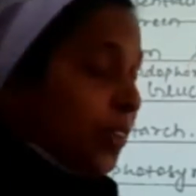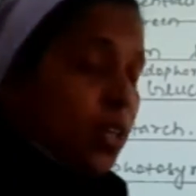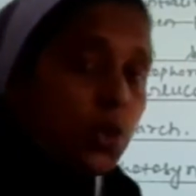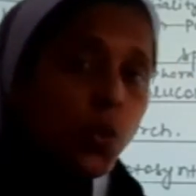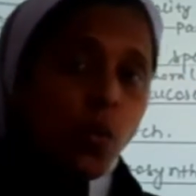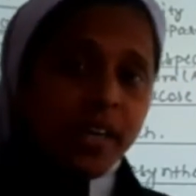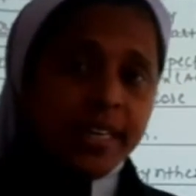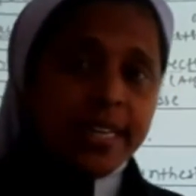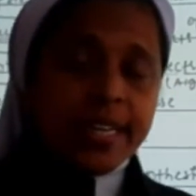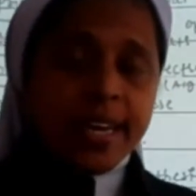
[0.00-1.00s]
So what
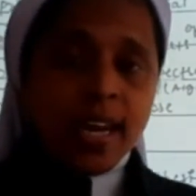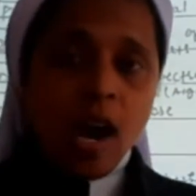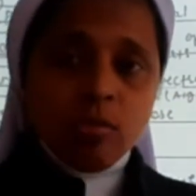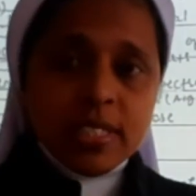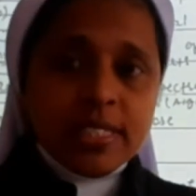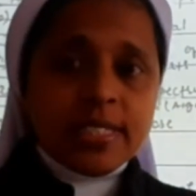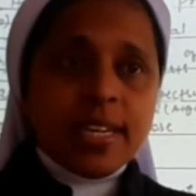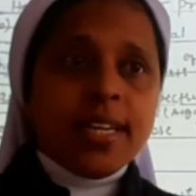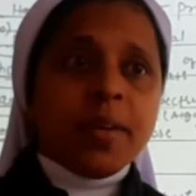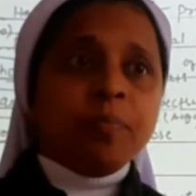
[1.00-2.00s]
Ingenhouse is
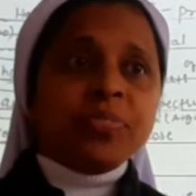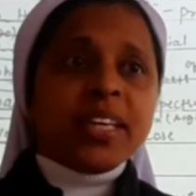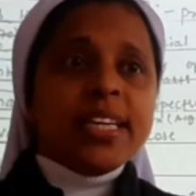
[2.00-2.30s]
telling?